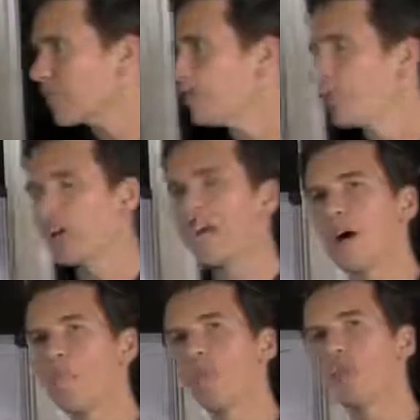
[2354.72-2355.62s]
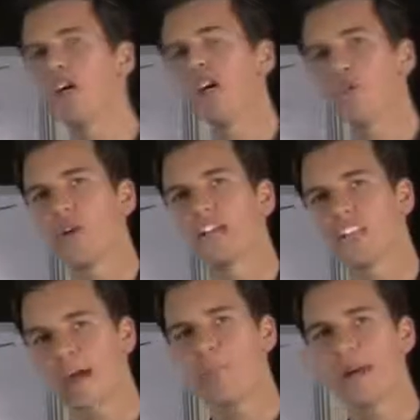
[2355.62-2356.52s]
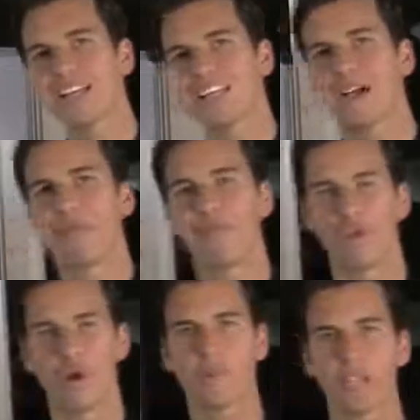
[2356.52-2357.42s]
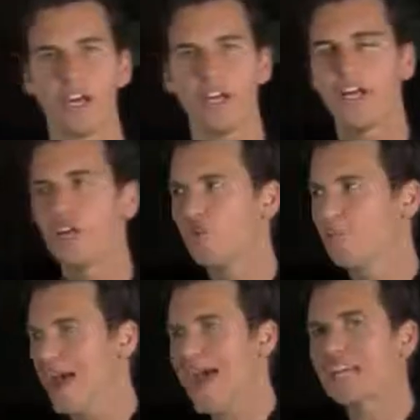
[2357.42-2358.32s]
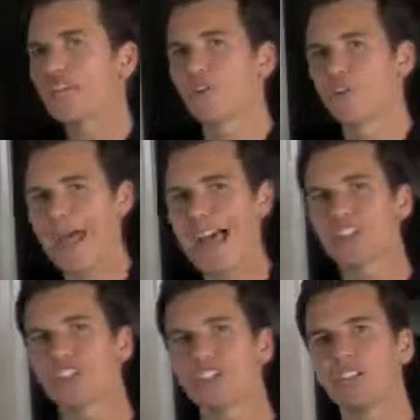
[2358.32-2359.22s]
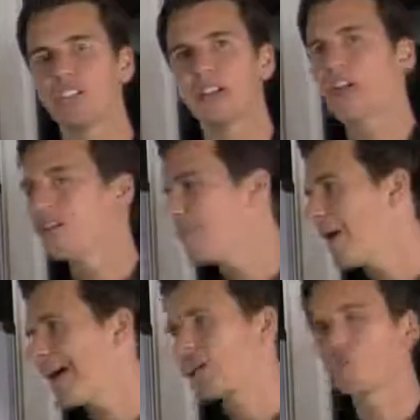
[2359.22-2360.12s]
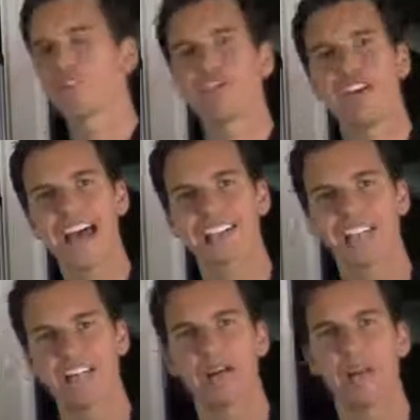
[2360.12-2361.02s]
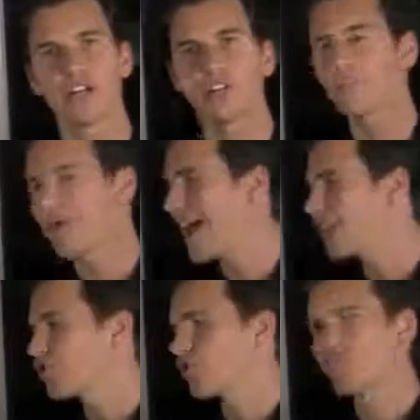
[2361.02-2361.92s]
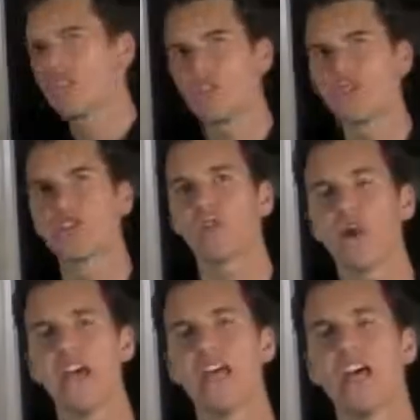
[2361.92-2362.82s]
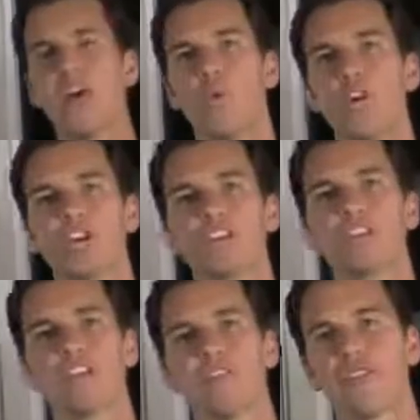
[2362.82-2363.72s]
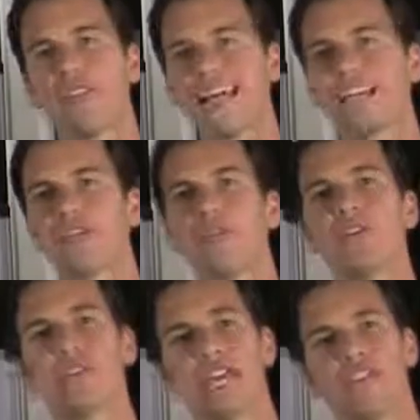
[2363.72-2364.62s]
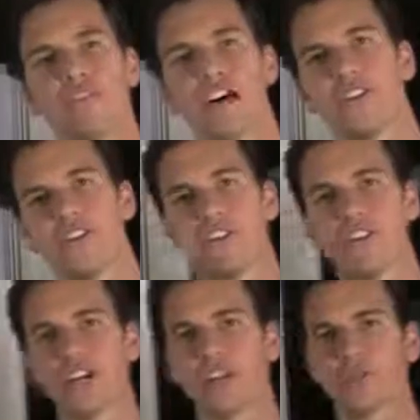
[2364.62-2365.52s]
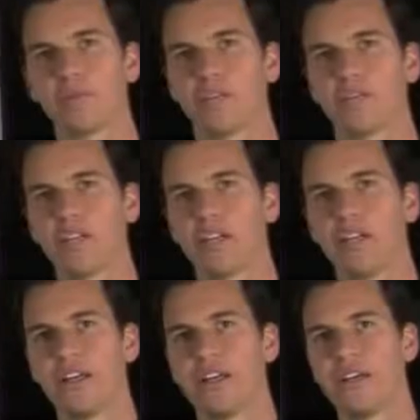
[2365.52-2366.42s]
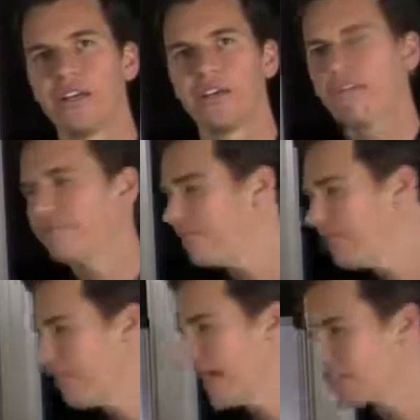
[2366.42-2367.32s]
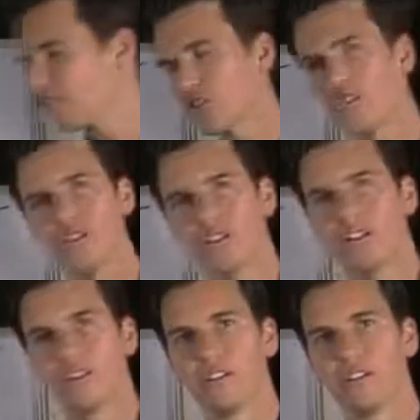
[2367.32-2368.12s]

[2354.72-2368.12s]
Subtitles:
We're going to help you create a step-by-step formula to package your passion, to package what's fascinating about you, to package your skills in a way where you can deliver it and communicate your value to your customers. That's the solution.